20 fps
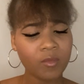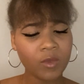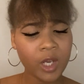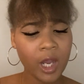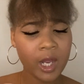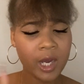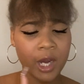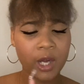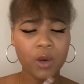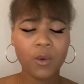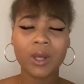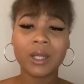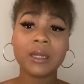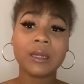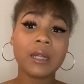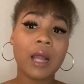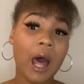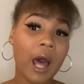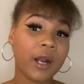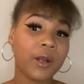And I know a
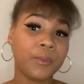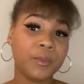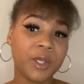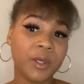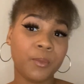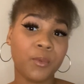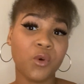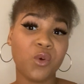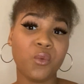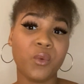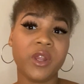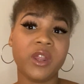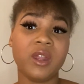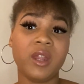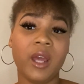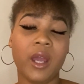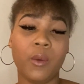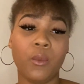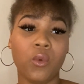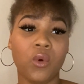lot of people, when
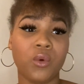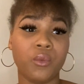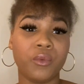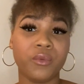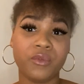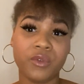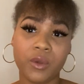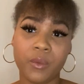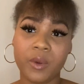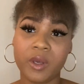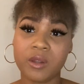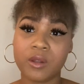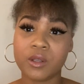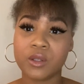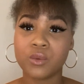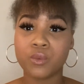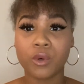they were reviewing this,